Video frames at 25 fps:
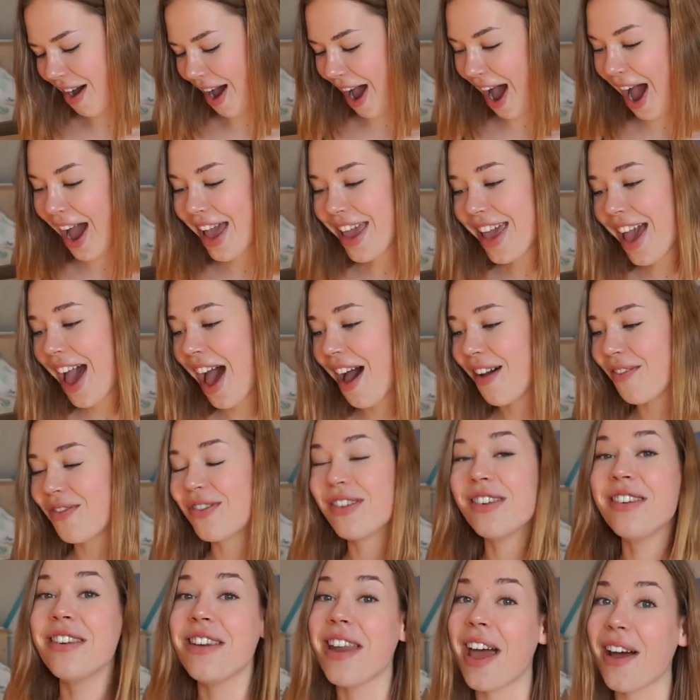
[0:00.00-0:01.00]
I have
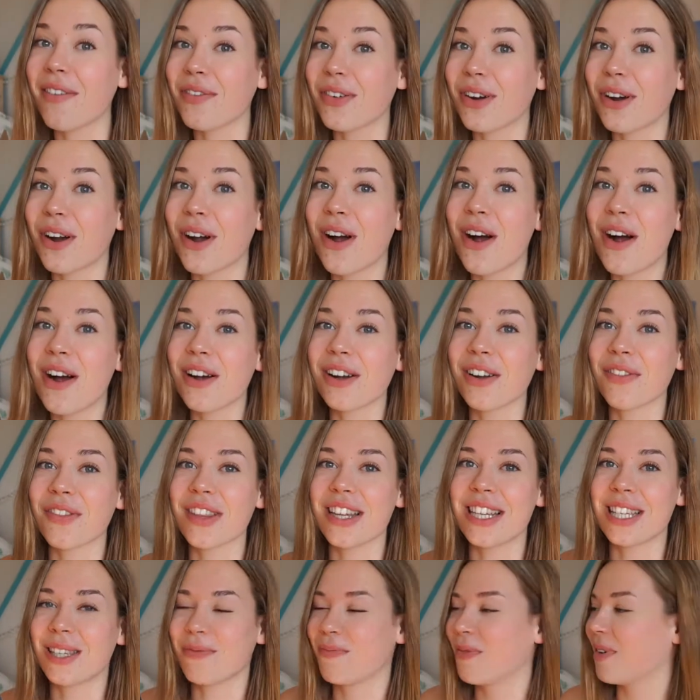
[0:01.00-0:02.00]
never heard of
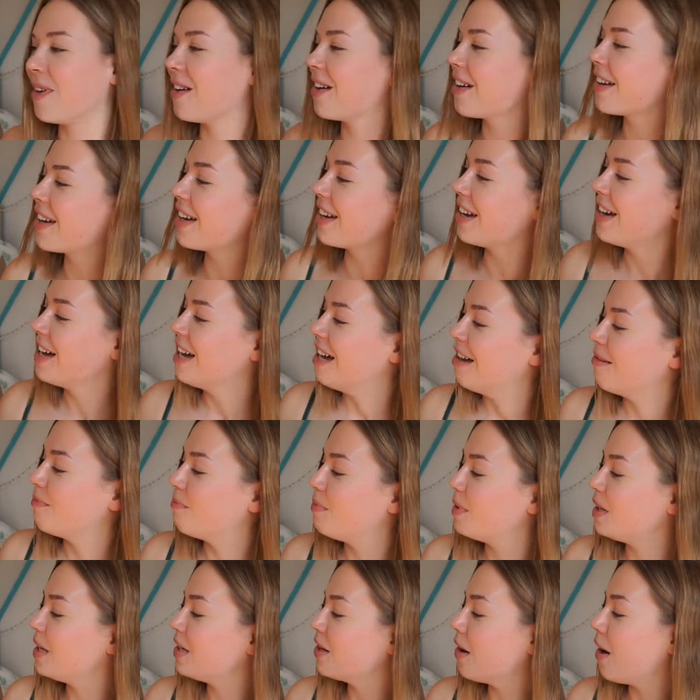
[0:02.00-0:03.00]
this book.
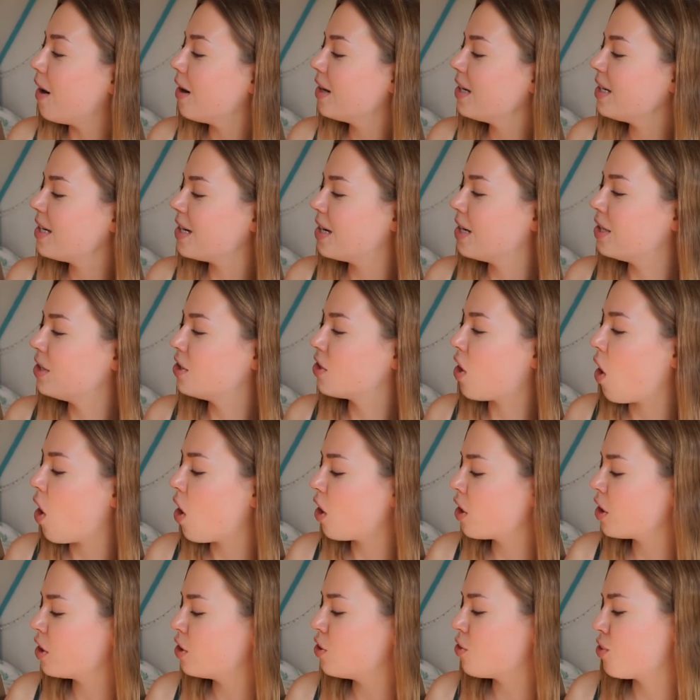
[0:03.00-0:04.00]
Beyond a
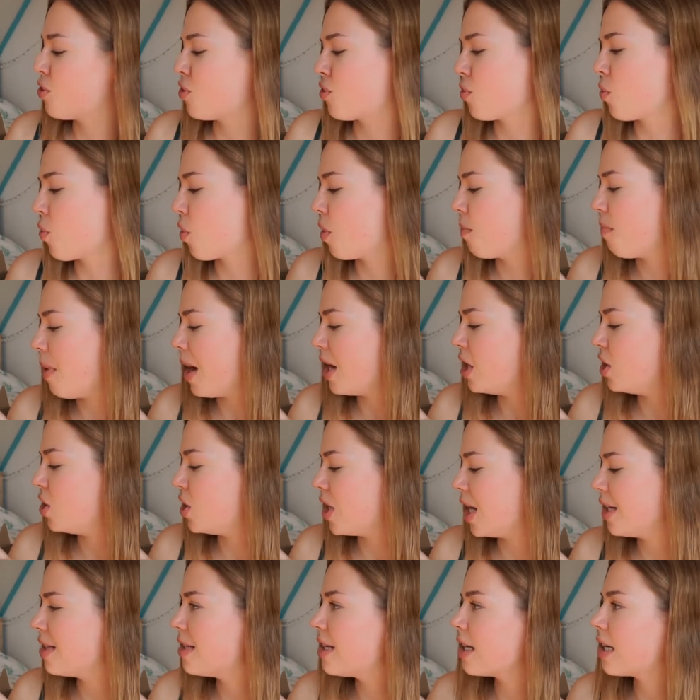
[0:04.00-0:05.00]
Darkened Shore by
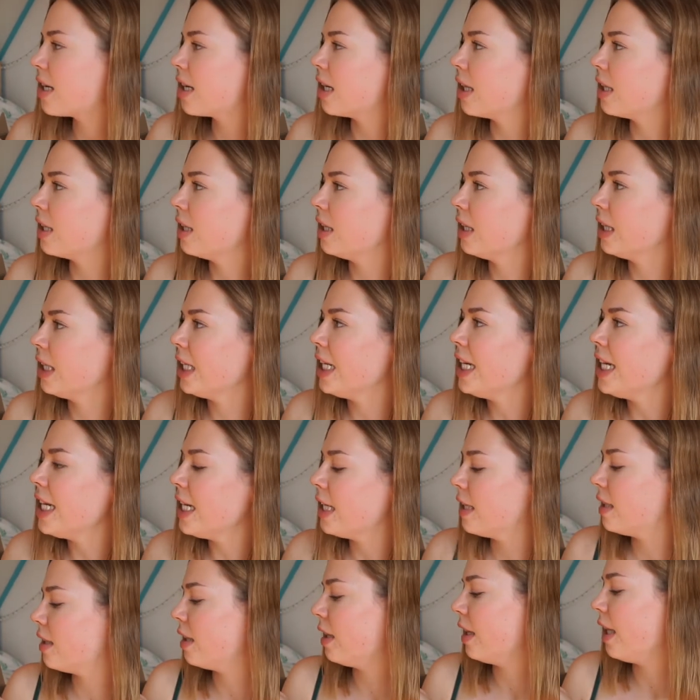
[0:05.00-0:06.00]
Jessica
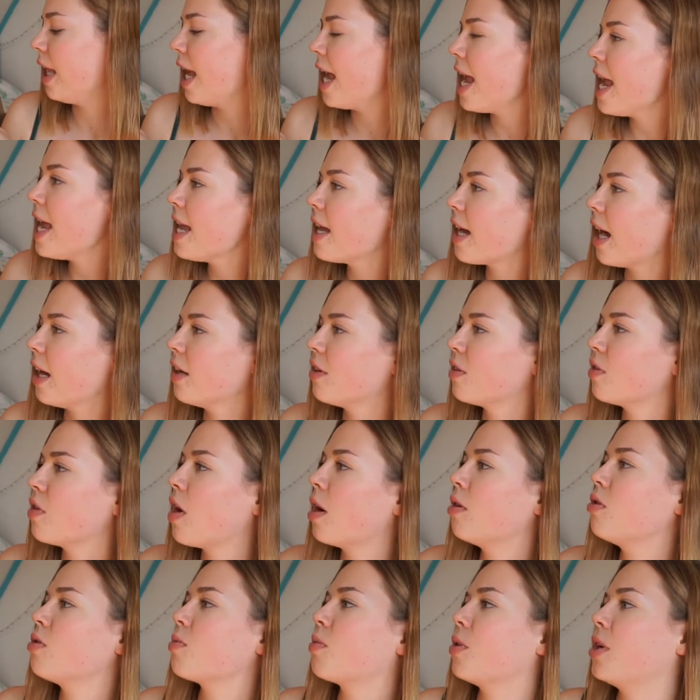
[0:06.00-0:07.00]
Lake? I don't know
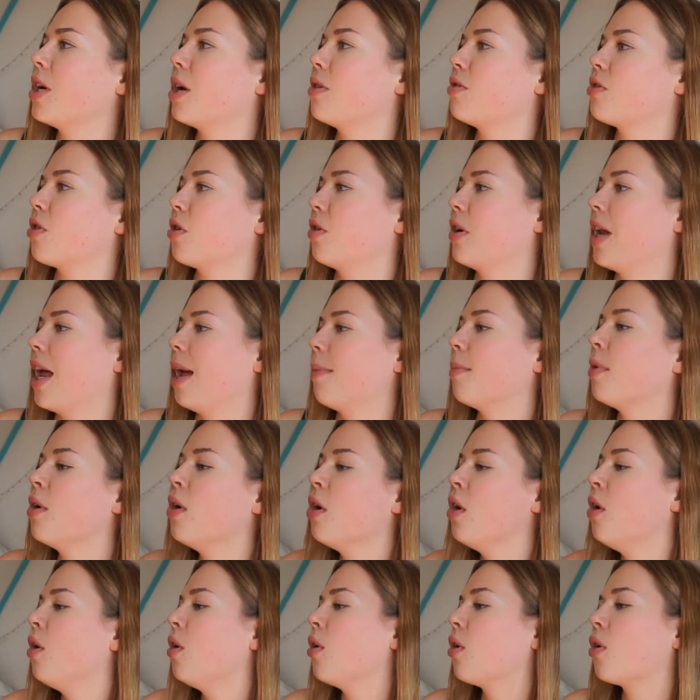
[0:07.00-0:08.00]
how to pronounce her name.
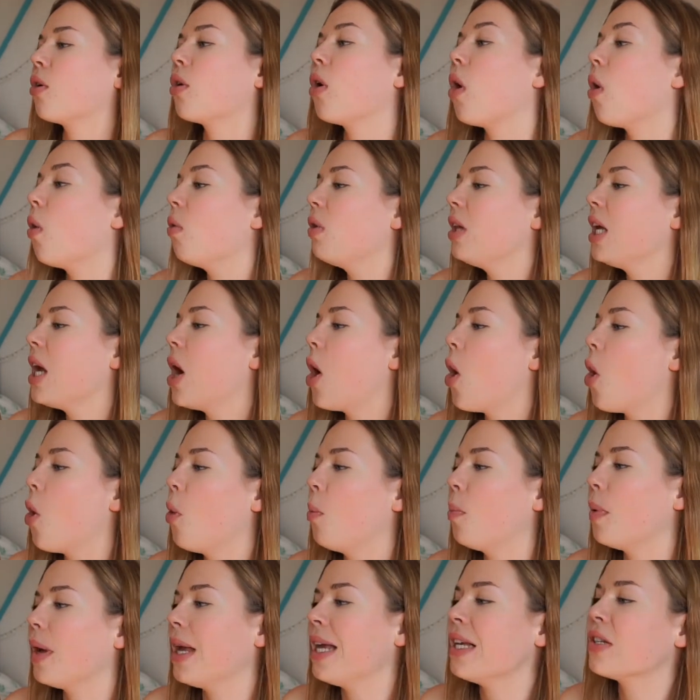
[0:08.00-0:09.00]
Her only
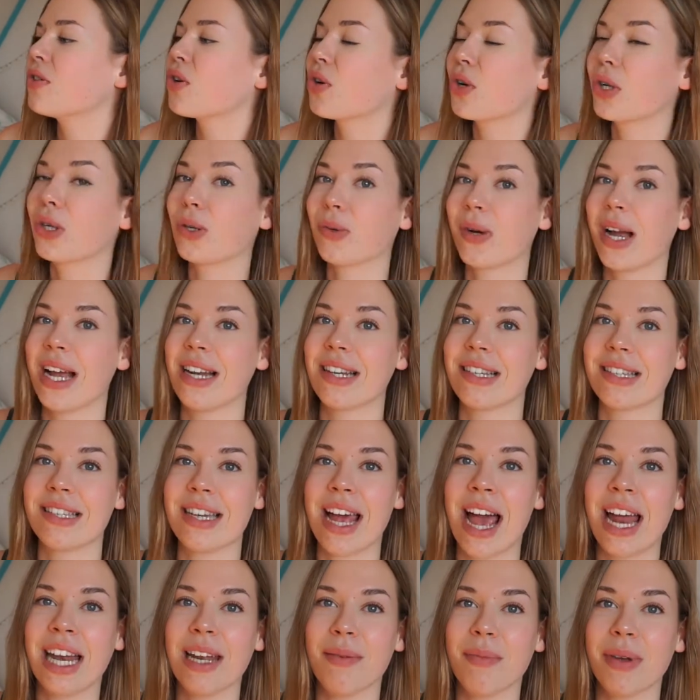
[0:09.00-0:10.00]
hope is her greatest
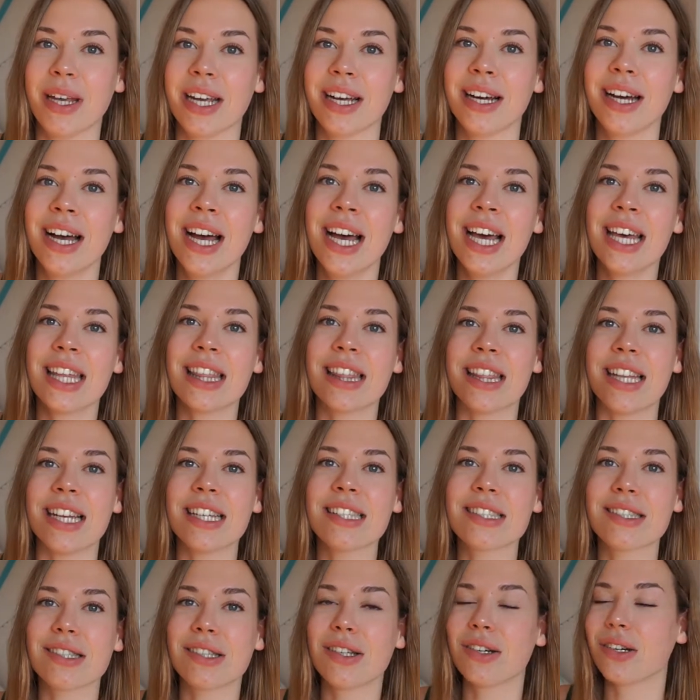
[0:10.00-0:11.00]
enemy.
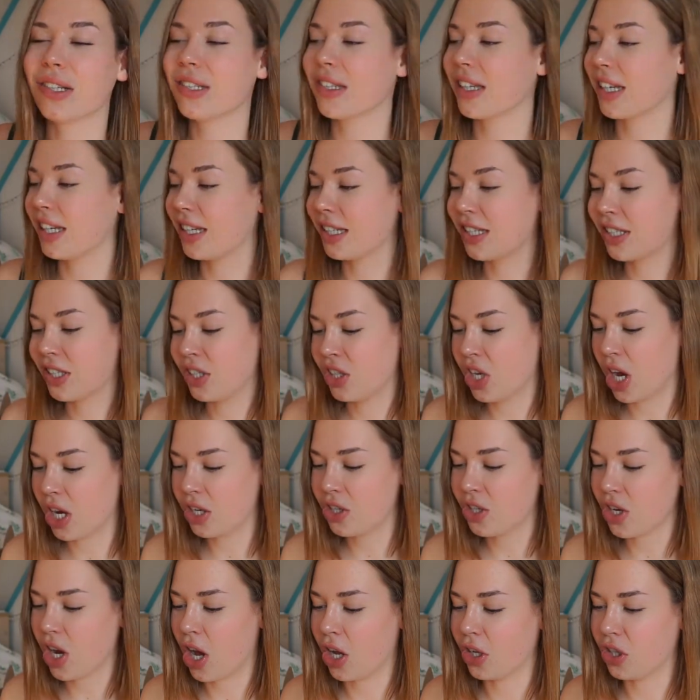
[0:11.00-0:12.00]
This looks like
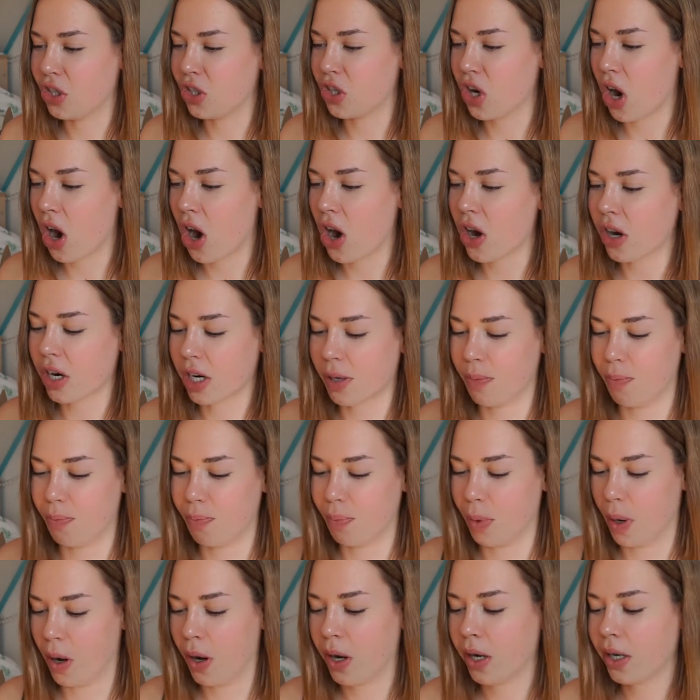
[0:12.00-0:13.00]
such a dark
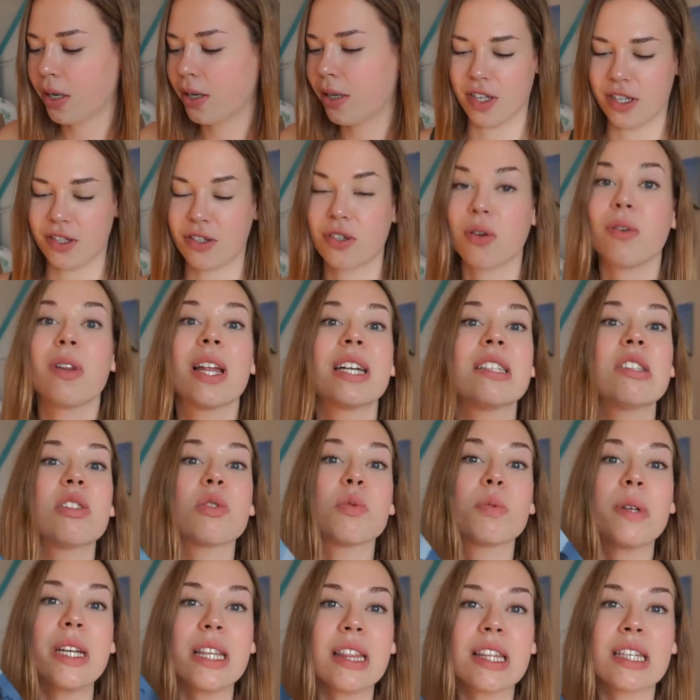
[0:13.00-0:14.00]
book. So let's
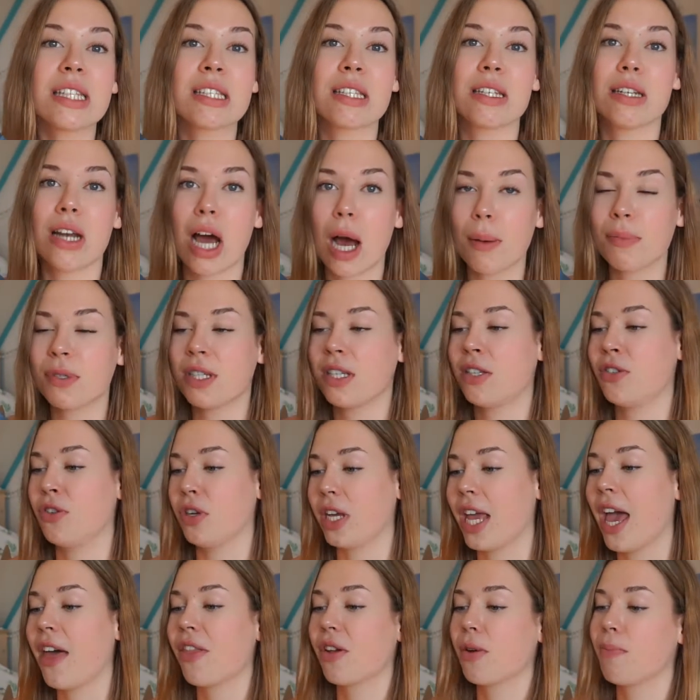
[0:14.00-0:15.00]
read the synopsis
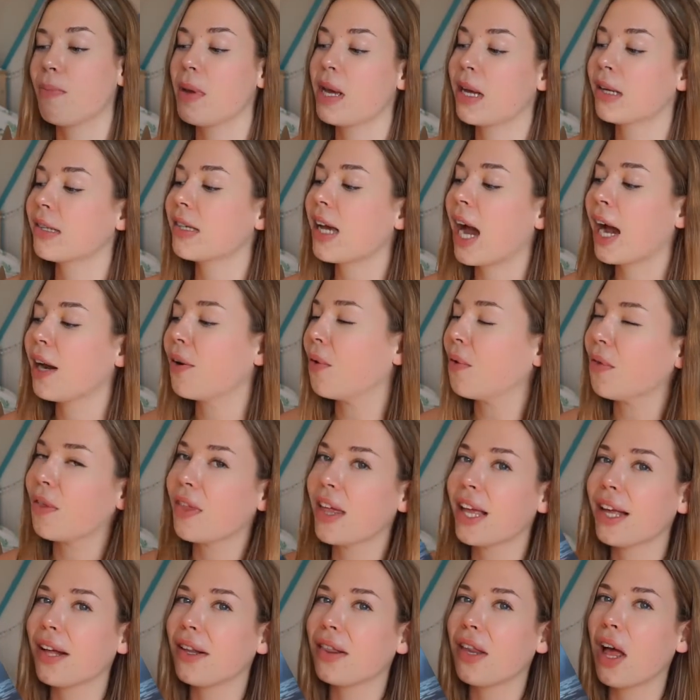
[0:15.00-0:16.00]
together, because I don't
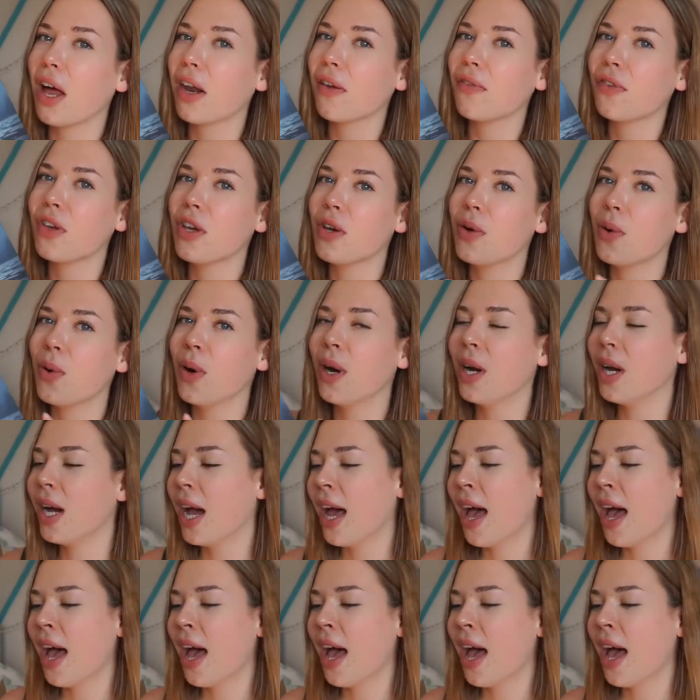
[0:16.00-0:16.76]
think a lot of you